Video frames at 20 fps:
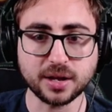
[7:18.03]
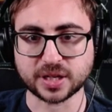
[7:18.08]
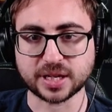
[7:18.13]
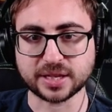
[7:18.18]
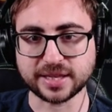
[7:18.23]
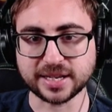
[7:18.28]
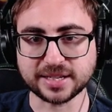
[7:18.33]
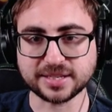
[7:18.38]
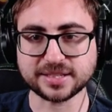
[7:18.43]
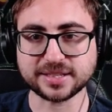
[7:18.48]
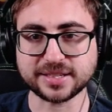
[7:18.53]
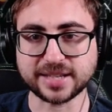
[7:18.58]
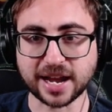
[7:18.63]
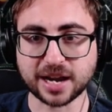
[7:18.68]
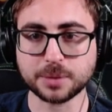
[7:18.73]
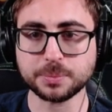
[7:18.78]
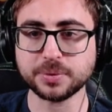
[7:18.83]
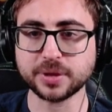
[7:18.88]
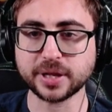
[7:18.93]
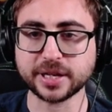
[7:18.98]
this
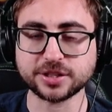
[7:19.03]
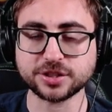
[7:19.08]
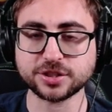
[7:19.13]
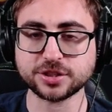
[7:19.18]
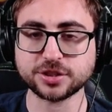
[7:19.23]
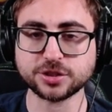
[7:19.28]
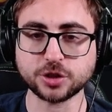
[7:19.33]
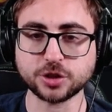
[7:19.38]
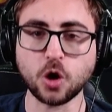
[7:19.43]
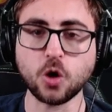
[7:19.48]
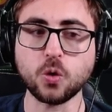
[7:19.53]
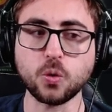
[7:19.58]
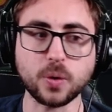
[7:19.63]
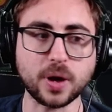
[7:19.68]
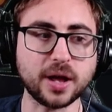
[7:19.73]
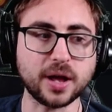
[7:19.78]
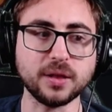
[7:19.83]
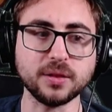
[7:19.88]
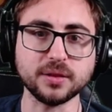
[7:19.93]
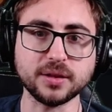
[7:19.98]
deck plays so
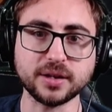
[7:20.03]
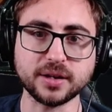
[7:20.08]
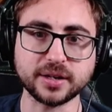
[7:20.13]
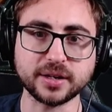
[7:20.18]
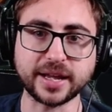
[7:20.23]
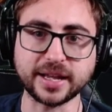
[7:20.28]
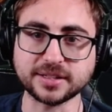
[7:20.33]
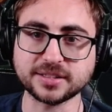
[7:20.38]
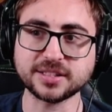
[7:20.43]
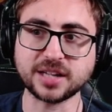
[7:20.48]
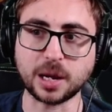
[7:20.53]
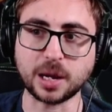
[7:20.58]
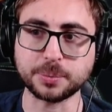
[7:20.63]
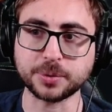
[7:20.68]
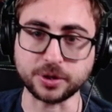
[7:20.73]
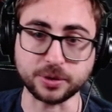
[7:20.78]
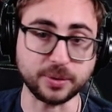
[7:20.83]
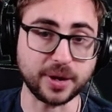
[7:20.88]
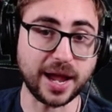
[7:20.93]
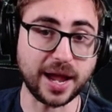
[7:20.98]
well against
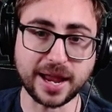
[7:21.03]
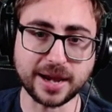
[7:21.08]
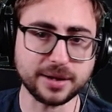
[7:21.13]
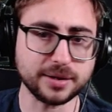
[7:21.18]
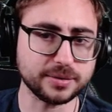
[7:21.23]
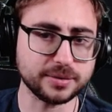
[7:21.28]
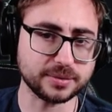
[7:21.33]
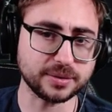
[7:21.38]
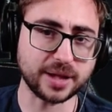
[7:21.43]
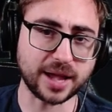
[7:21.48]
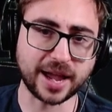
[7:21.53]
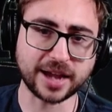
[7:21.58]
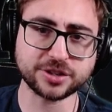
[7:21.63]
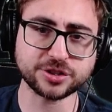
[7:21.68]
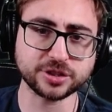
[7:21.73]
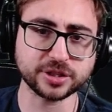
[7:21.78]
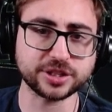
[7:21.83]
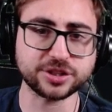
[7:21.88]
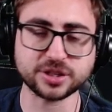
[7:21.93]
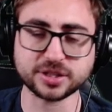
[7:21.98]
Topku, and
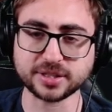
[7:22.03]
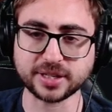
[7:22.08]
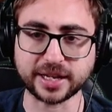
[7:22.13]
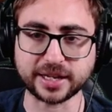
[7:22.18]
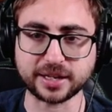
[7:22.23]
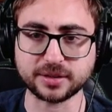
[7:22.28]
actually just like